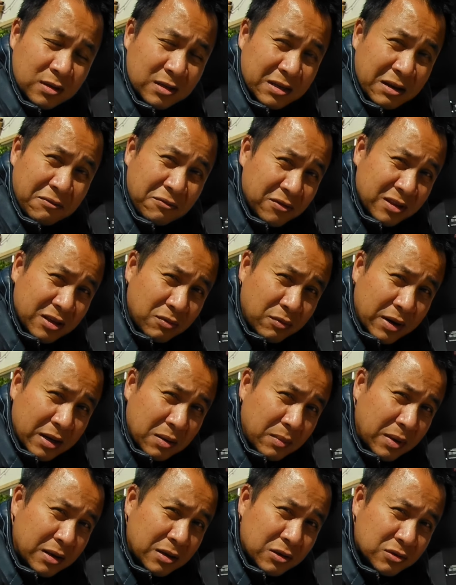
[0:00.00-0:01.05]
definitely
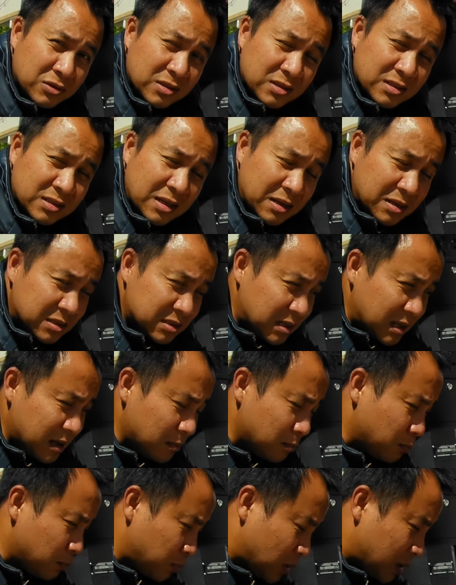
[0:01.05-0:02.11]
recommend using the center
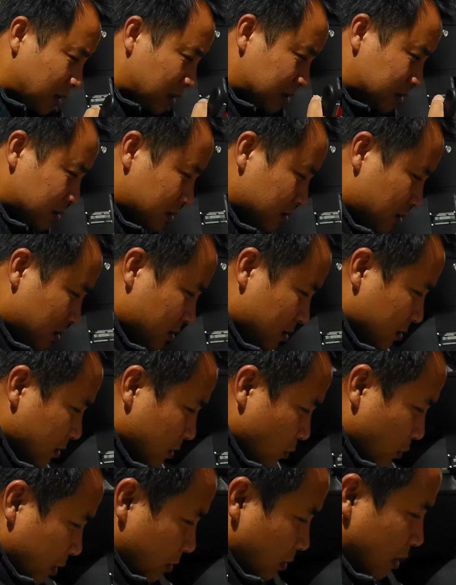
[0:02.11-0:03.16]
stand plus
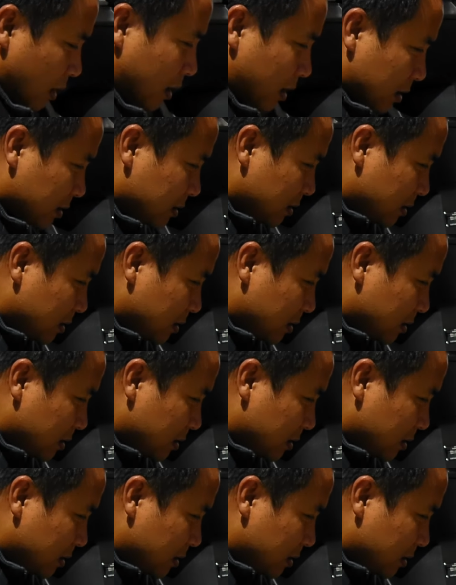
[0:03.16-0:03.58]
the wheel lock,